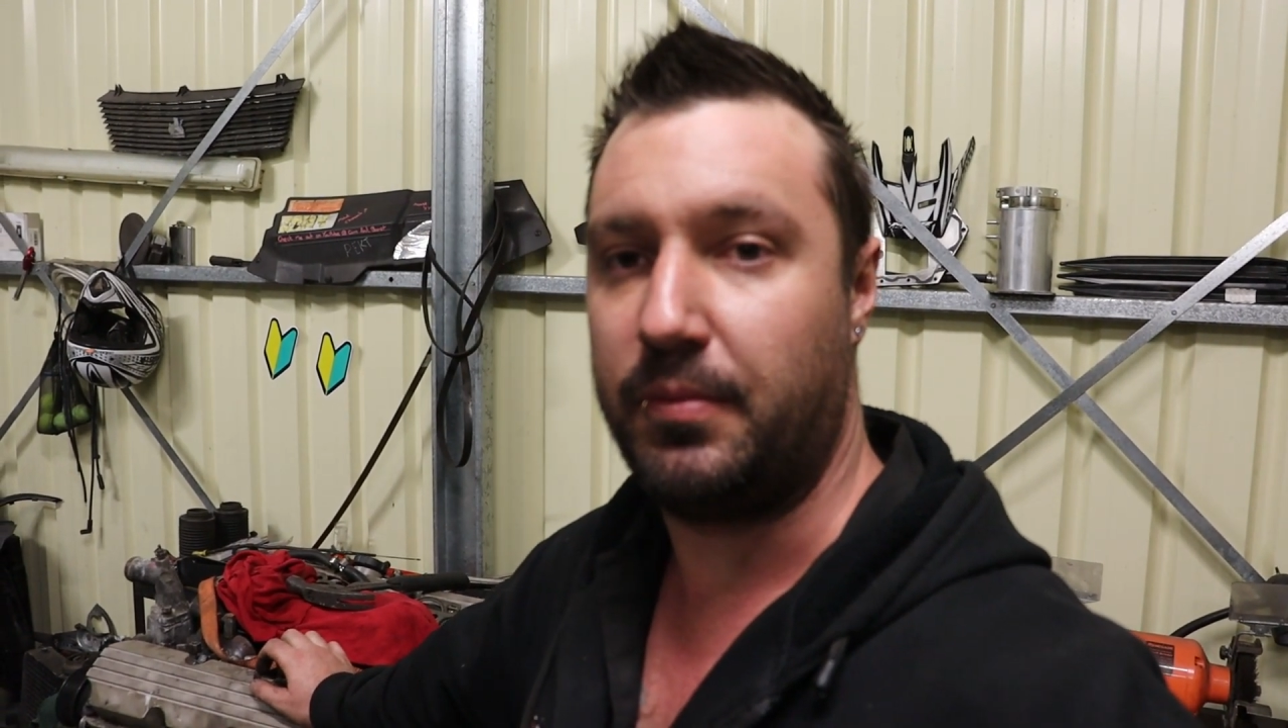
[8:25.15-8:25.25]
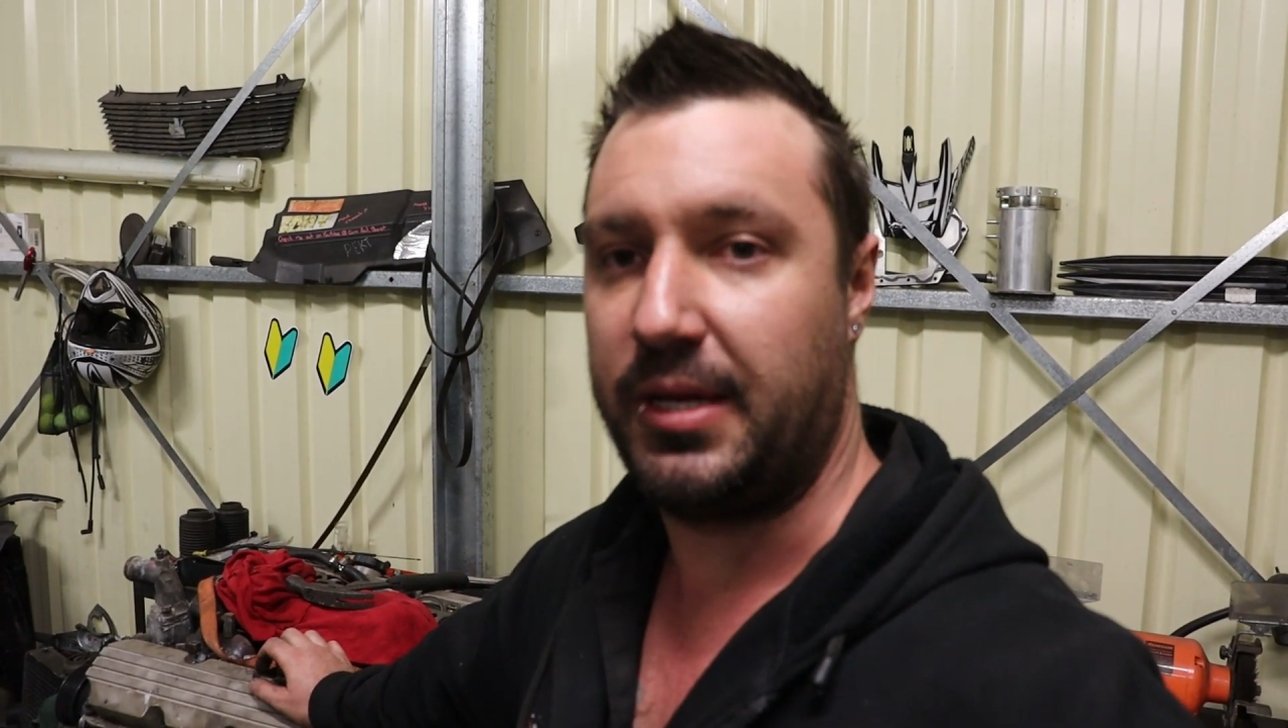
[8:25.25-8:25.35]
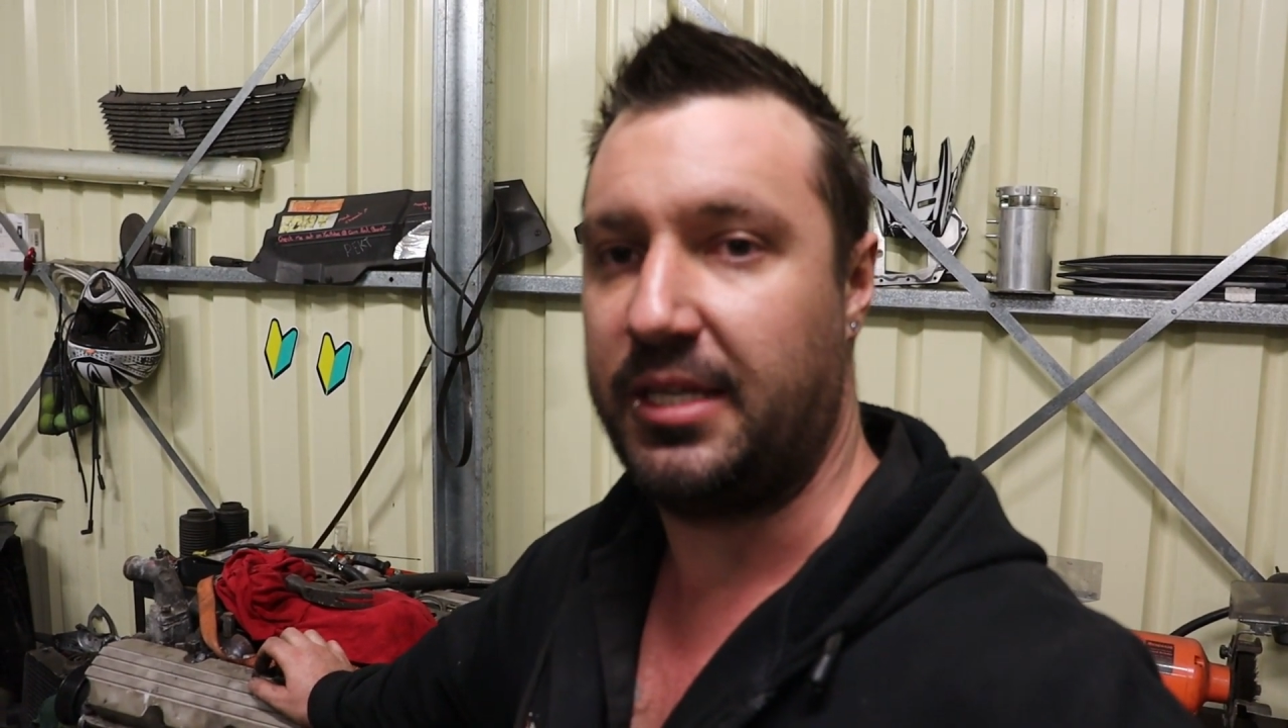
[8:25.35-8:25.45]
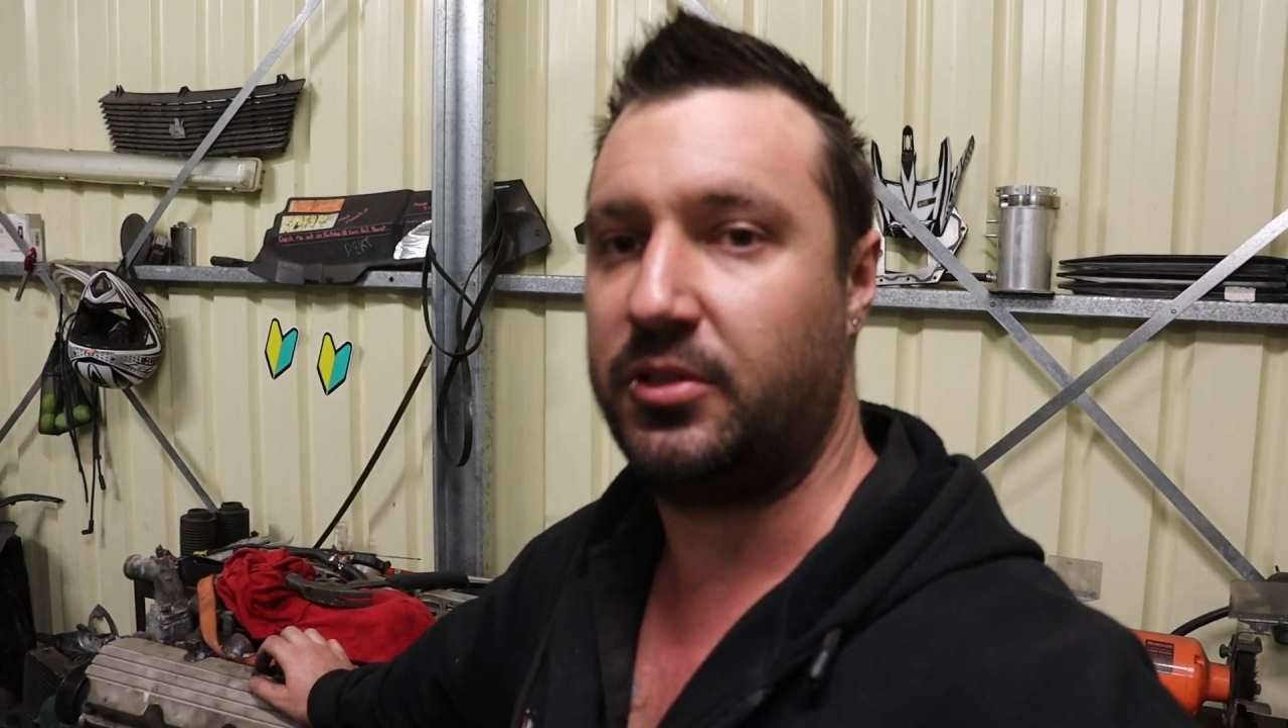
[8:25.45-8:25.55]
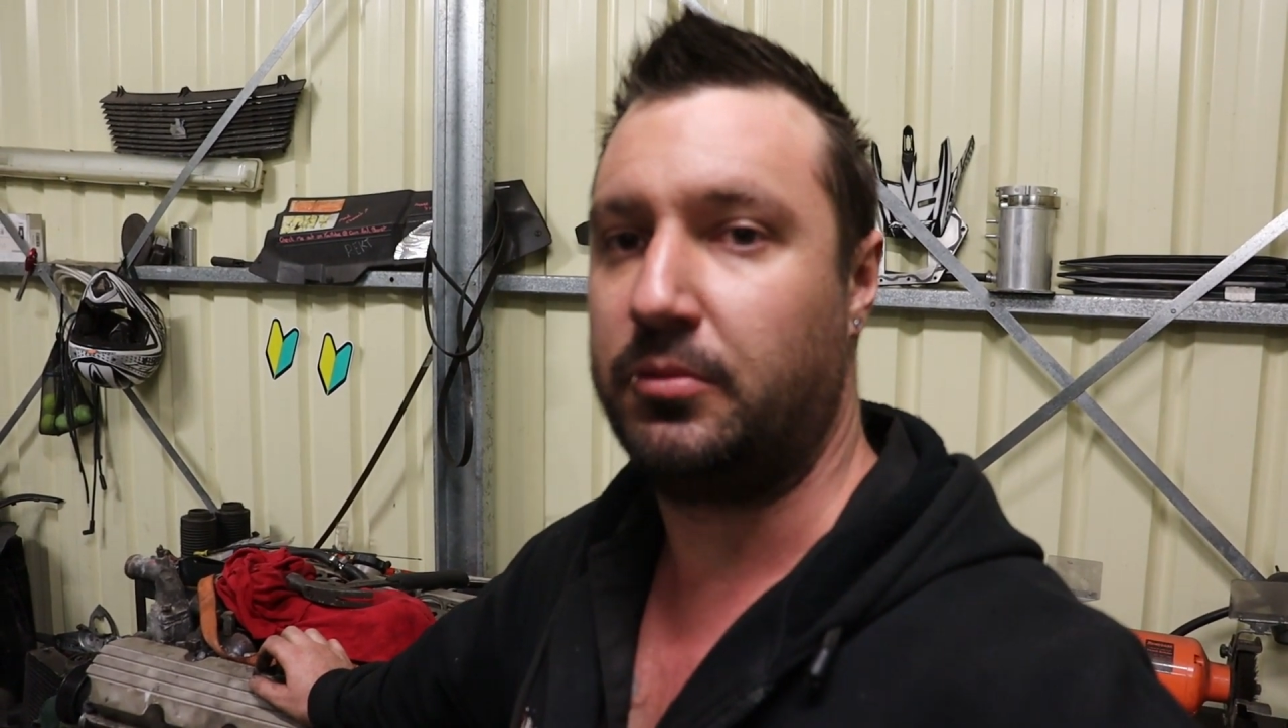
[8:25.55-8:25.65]

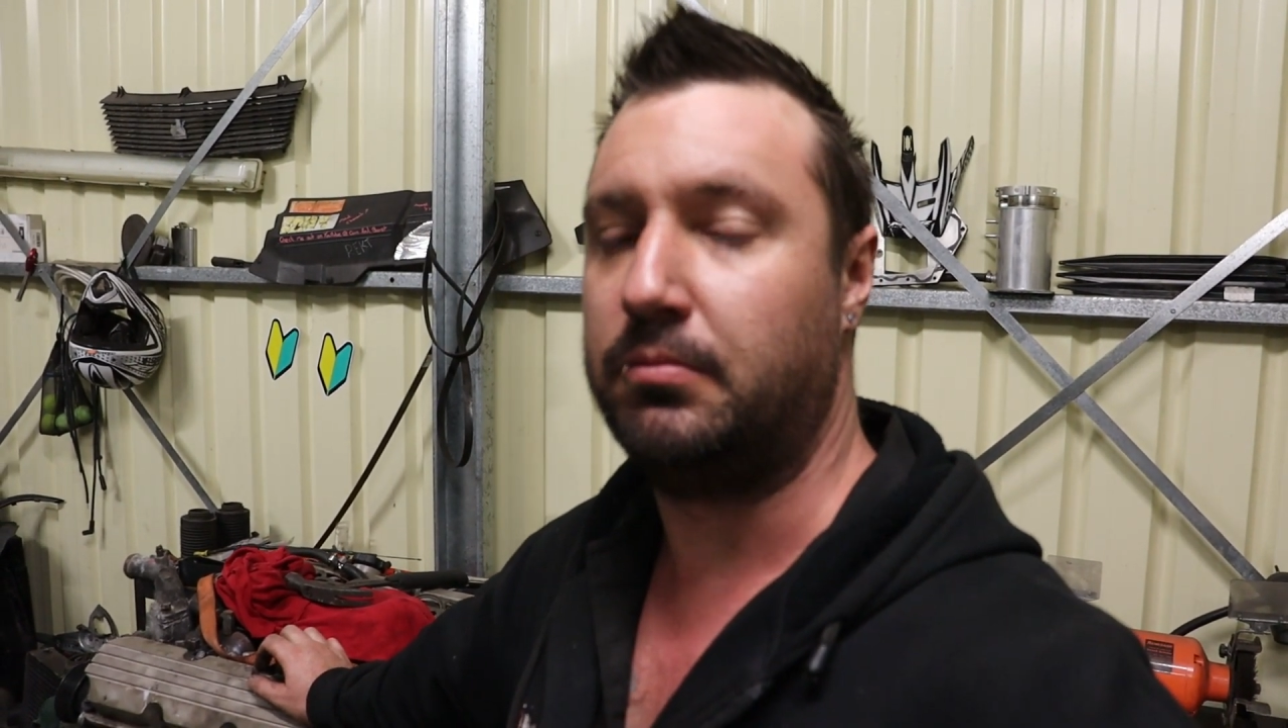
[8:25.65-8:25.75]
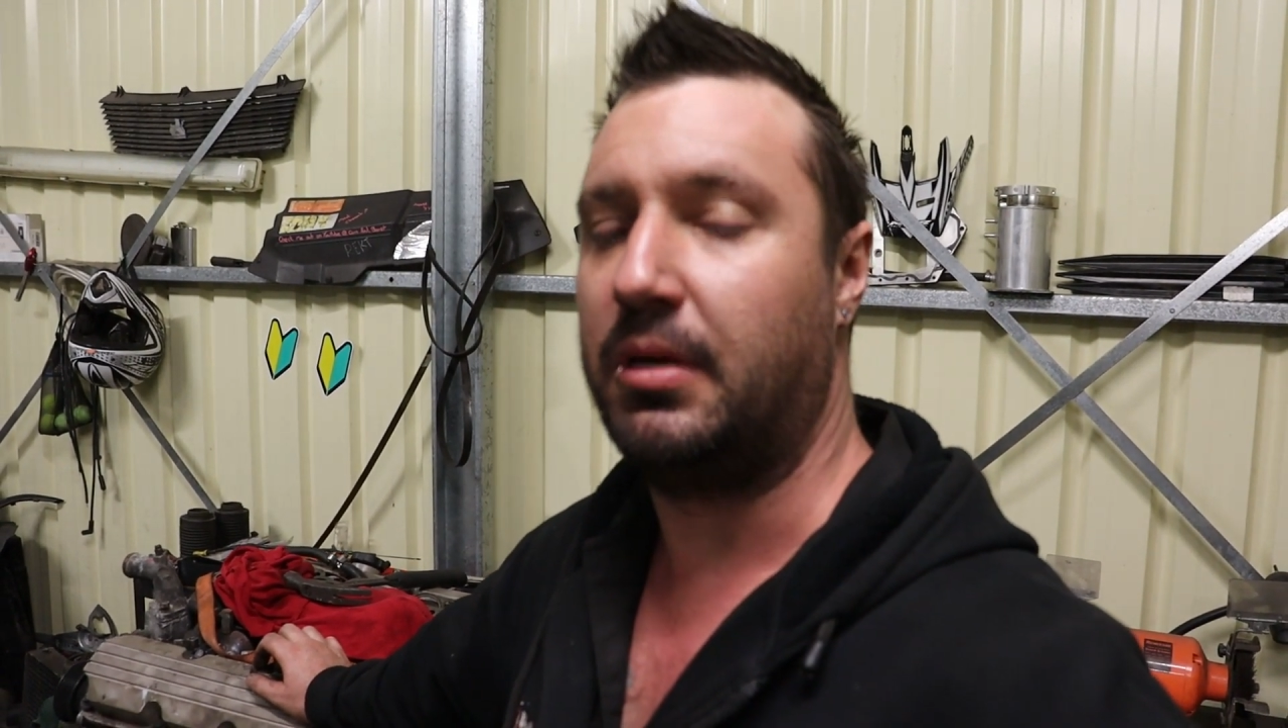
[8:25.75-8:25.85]
engine